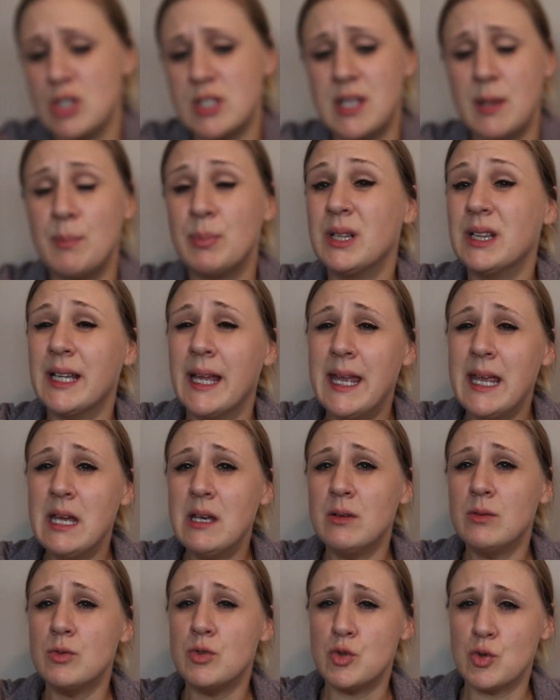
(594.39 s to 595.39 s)
just a
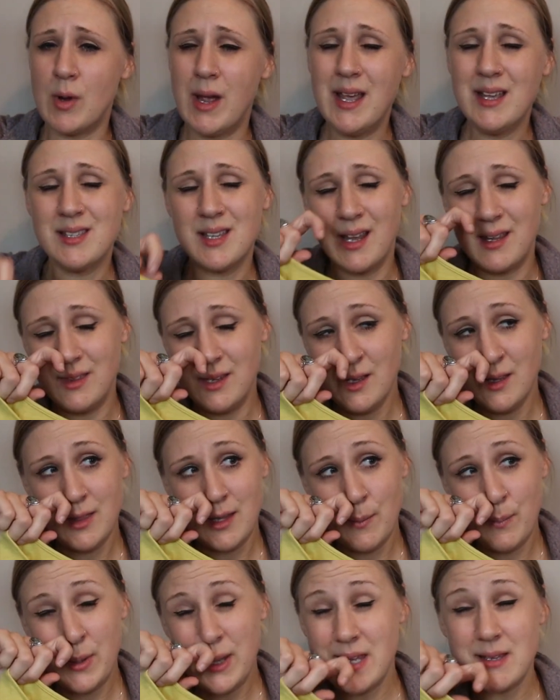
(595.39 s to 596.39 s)
plain dress. I think
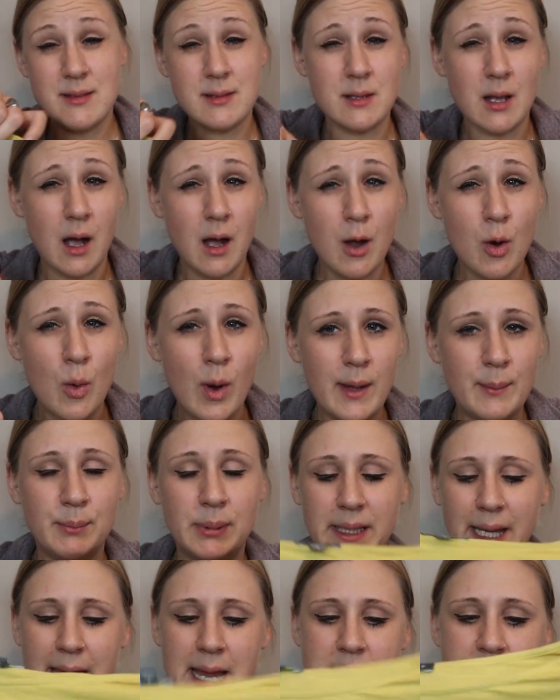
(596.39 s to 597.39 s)
their pieces are quite
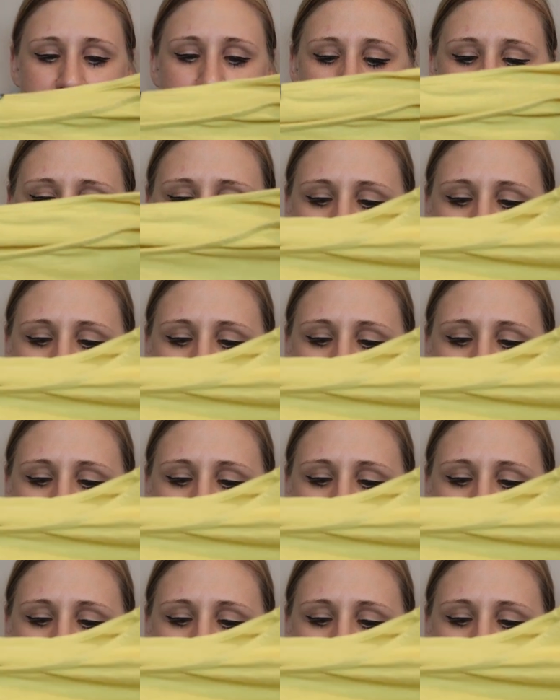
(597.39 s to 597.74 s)
plain,